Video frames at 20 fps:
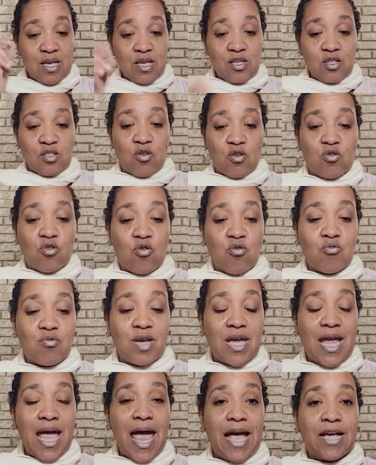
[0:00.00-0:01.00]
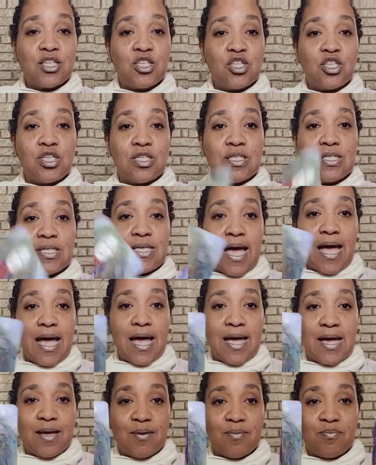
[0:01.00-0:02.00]
So your reaction
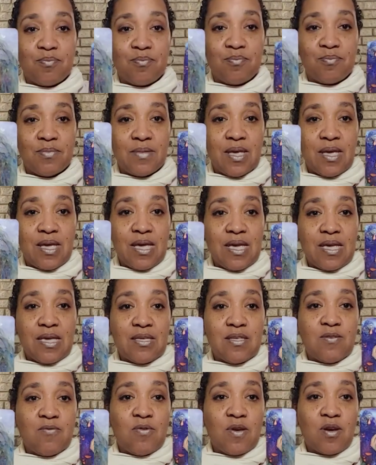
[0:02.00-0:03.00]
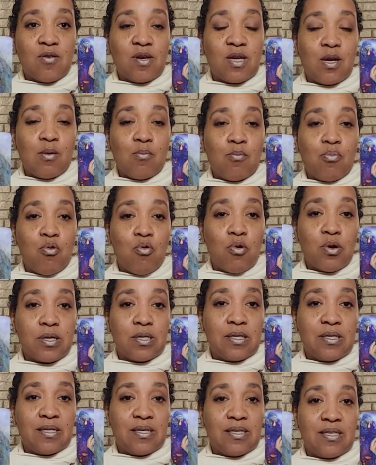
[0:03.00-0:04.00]
time is very
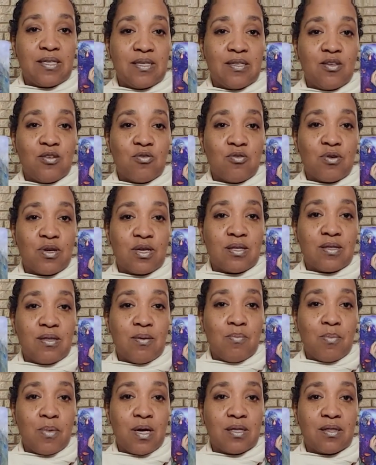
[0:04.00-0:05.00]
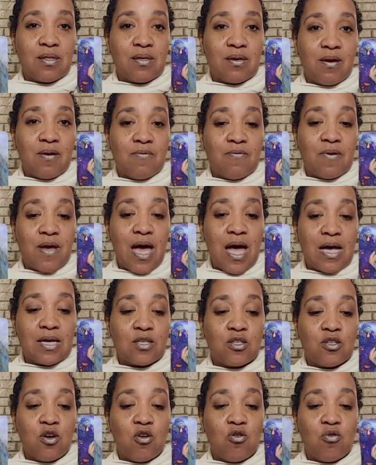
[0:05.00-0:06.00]
important during the month of
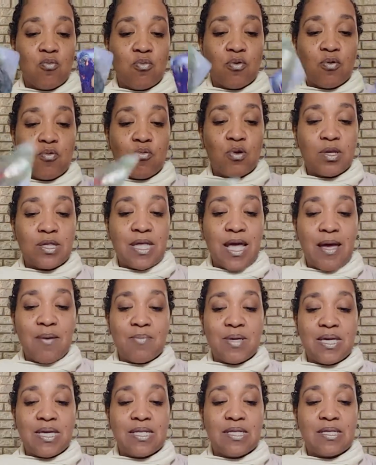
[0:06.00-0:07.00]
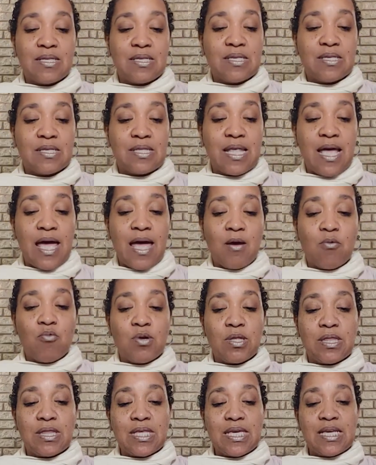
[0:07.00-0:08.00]
October. What that means is that
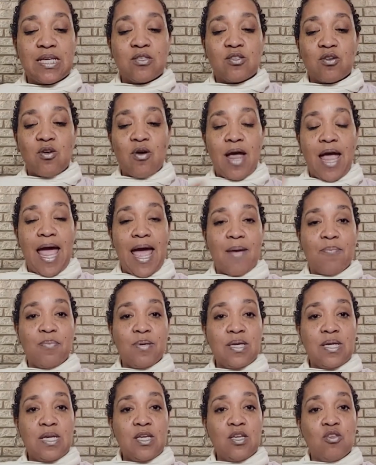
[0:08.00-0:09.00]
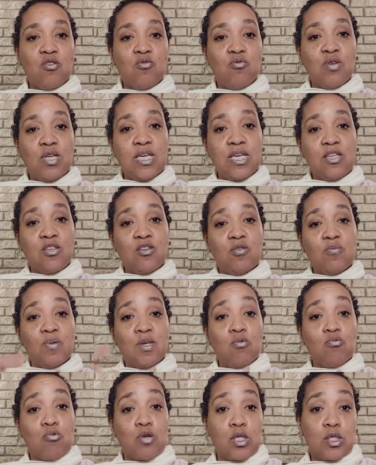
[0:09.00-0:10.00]
when things are happening, you need to
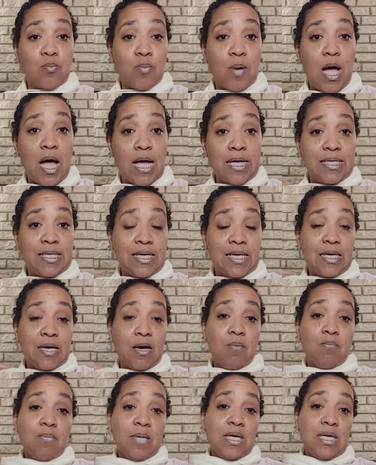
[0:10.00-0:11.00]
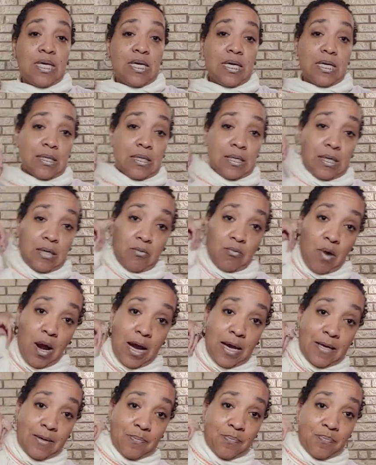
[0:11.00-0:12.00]
be responding immediately,
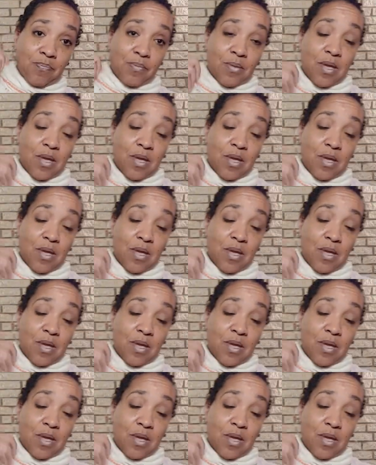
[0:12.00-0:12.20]
right?